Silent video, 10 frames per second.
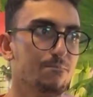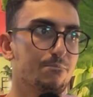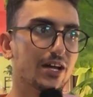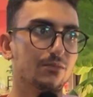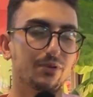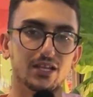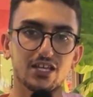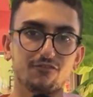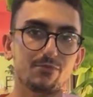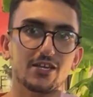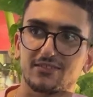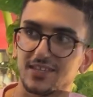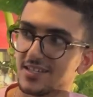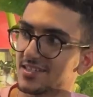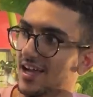but believe me,
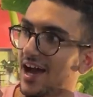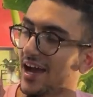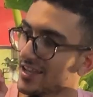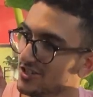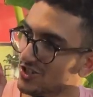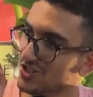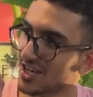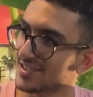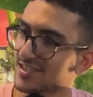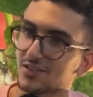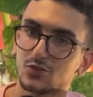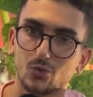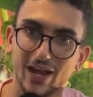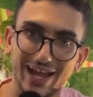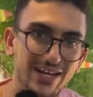this I suggest it to
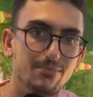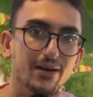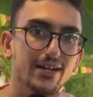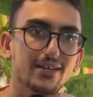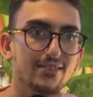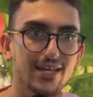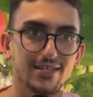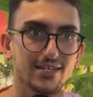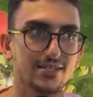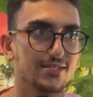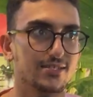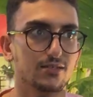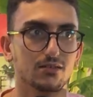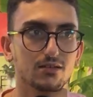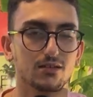anybody that is
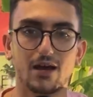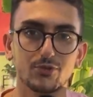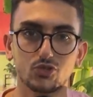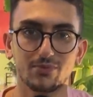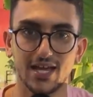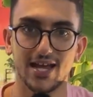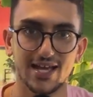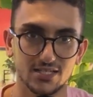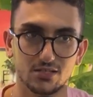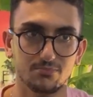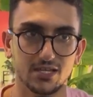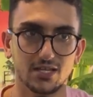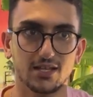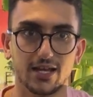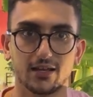coming to me and asked me
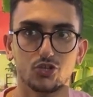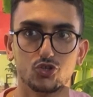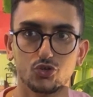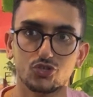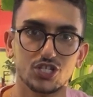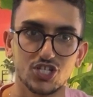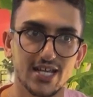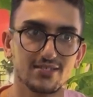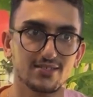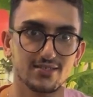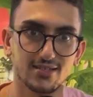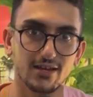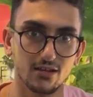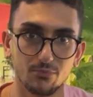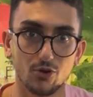like, do you suggest
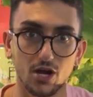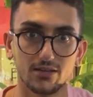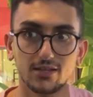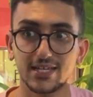studying abroad?